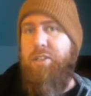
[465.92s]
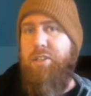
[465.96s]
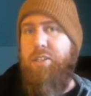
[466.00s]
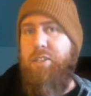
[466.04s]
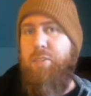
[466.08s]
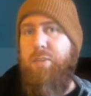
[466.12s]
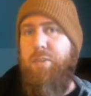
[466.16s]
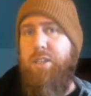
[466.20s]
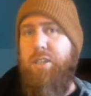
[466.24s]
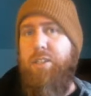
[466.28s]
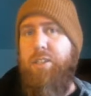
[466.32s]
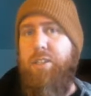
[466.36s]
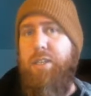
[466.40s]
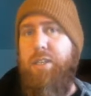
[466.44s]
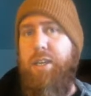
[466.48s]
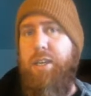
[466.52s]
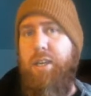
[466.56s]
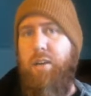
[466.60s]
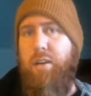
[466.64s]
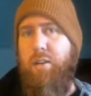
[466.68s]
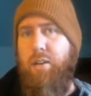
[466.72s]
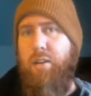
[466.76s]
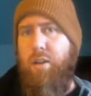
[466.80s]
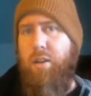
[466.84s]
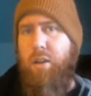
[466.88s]
system
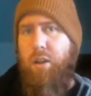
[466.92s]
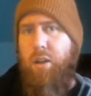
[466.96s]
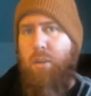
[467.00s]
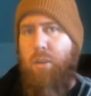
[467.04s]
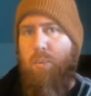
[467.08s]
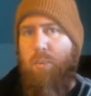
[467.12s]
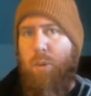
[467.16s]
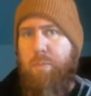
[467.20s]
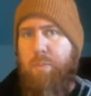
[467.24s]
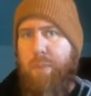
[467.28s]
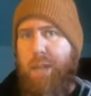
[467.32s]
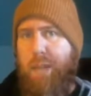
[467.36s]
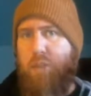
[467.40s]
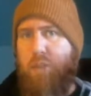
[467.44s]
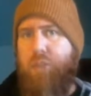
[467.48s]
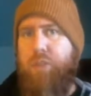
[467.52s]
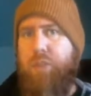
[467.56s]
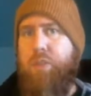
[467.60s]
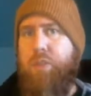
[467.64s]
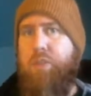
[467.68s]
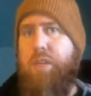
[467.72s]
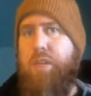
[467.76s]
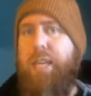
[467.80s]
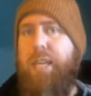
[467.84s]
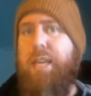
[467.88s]
indeed, but make
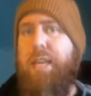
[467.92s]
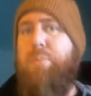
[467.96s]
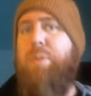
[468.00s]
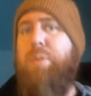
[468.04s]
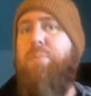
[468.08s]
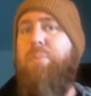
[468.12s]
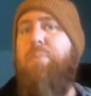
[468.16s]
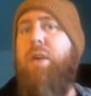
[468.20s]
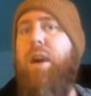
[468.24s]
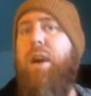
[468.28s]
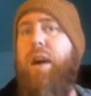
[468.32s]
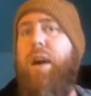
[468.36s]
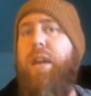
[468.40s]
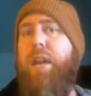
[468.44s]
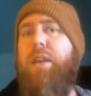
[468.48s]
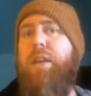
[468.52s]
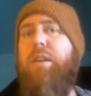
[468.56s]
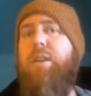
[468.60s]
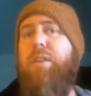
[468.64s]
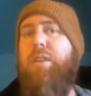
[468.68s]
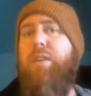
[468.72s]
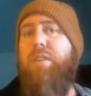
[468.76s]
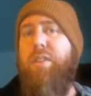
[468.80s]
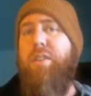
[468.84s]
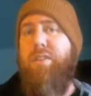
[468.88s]
sure you keep in
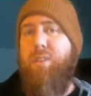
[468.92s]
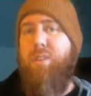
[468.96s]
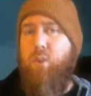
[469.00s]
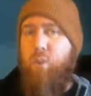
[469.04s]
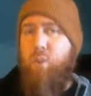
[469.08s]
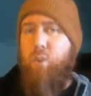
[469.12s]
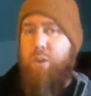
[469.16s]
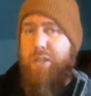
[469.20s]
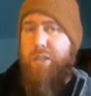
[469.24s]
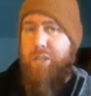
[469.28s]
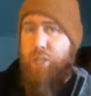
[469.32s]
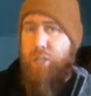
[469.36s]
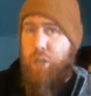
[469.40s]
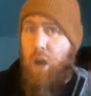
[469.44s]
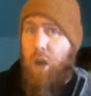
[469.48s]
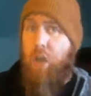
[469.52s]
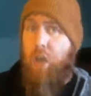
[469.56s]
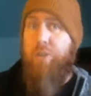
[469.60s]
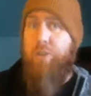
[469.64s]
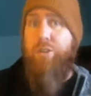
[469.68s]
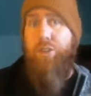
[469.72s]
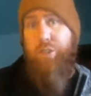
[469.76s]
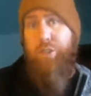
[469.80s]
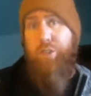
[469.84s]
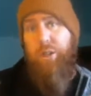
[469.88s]
mind this
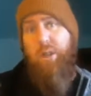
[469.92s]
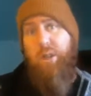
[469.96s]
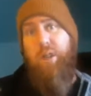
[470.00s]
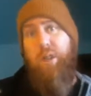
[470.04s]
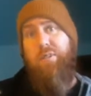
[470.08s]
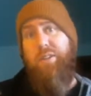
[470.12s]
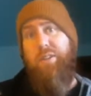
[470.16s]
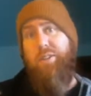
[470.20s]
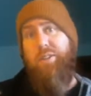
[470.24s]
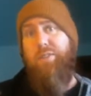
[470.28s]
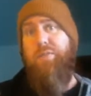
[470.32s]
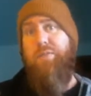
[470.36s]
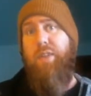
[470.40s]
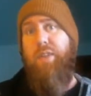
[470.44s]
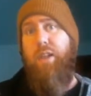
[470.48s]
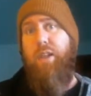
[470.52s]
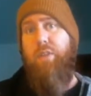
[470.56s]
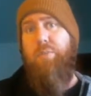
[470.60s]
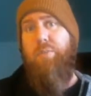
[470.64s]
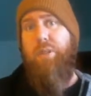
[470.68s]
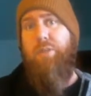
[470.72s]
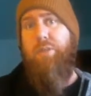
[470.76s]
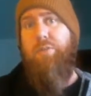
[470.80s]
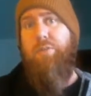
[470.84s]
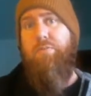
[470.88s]
chronology of its
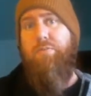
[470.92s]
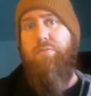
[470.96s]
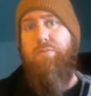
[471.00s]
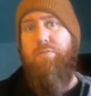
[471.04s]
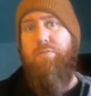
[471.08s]
development.